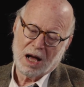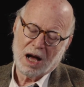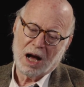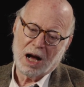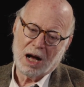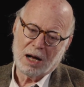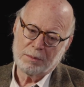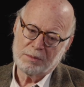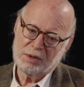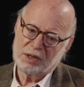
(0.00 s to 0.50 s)

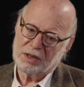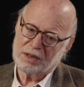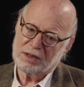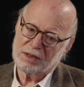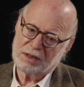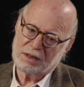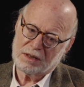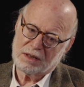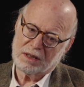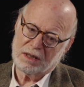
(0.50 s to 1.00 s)

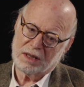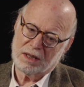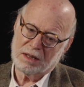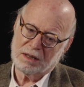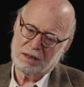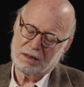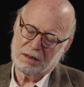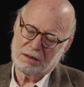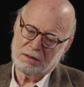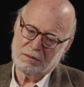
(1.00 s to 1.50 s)
objects
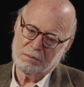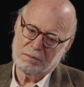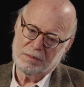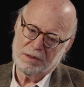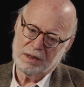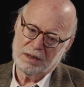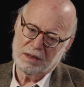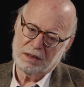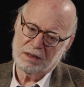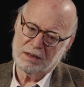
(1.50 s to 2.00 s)
can
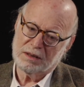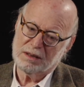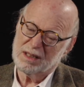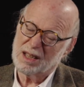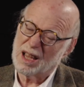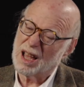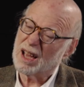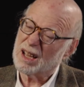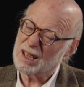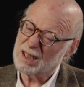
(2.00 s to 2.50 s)
be, it's
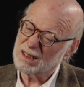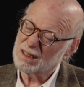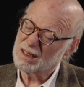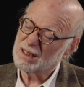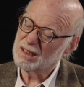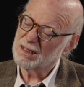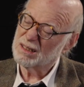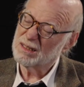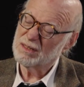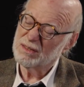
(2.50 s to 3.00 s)

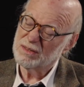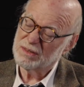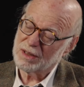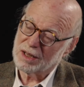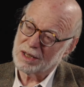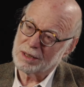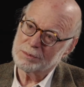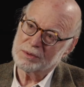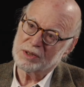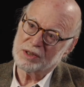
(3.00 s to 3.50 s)
additive,
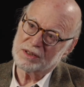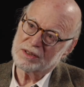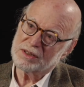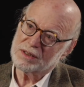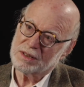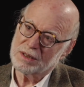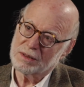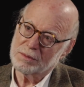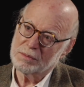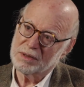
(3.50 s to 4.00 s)
objects
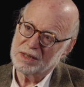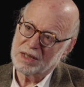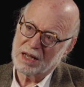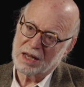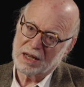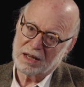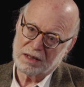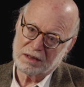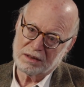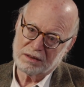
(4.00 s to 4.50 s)
can be
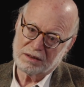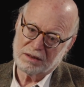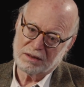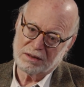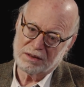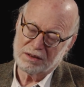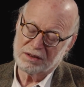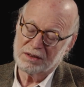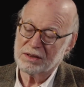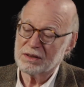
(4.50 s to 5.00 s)
added to
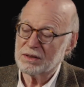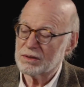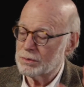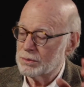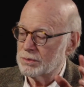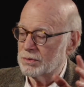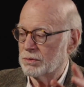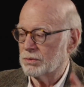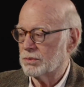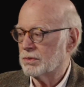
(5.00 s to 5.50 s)
the
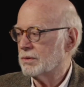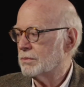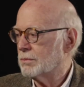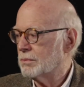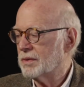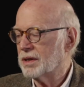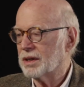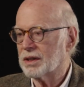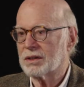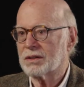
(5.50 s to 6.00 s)
system. You
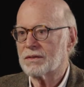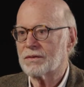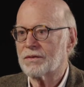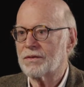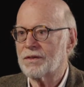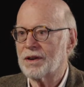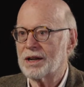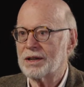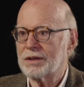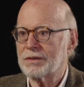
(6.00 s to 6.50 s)
make
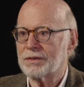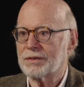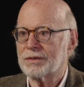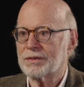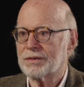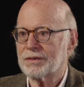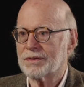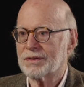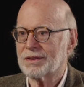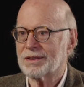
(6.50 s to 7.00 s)
5
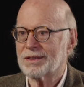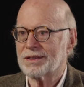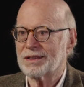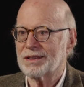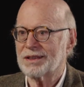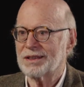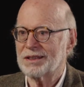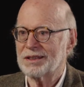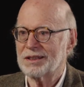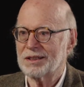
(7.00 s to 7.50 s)

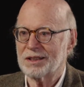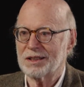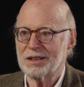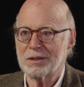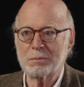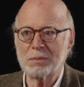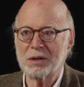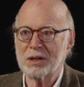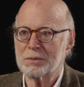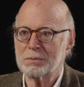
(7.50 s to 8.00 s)

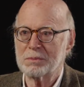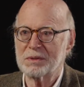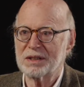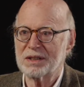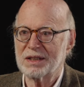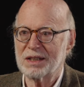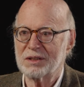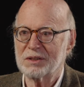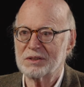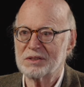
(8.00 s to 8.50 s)
apartment
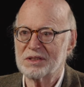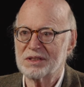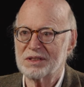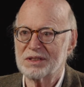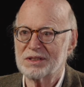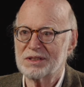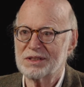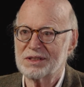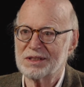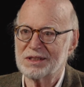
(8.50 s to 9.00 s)

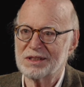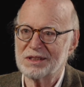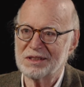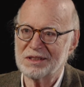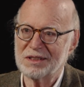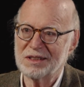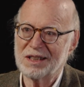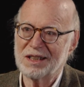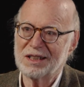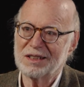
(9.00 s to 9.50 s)
houses,
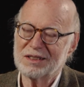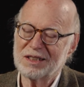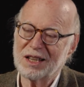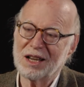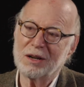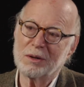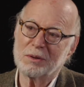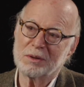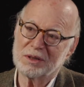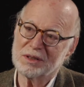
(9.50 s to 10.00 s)

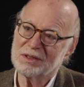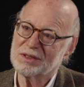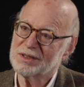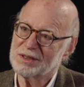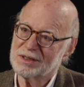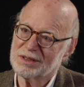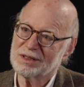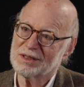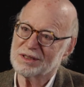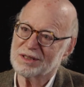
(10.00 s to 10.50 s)

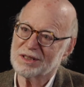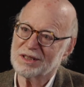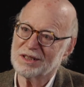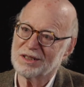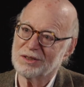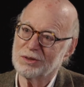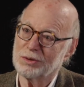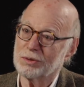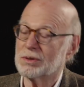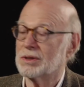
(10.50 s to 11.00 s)
towers,
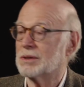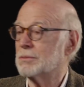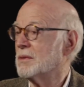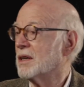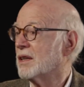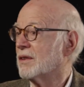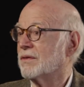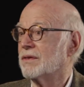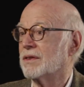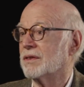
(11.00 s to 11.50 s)
you could
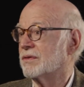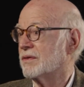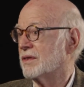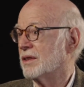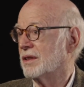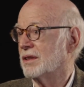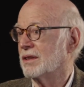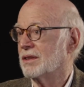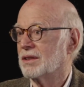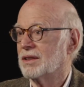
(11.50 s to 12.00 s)
make
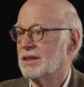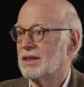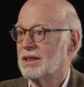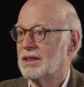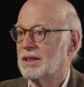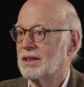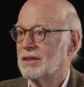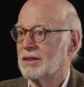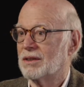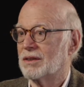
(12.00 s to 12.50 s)
50
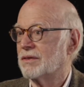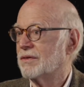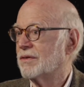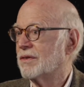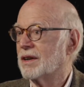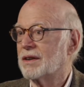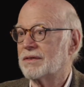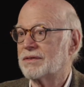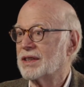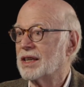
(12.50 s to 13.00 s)
or
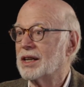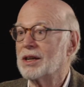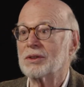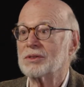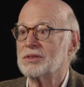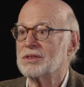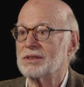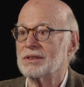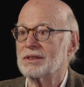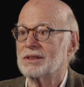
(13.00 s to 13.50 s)

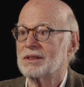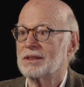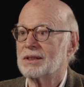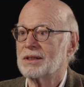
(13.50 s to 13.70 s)
5,000.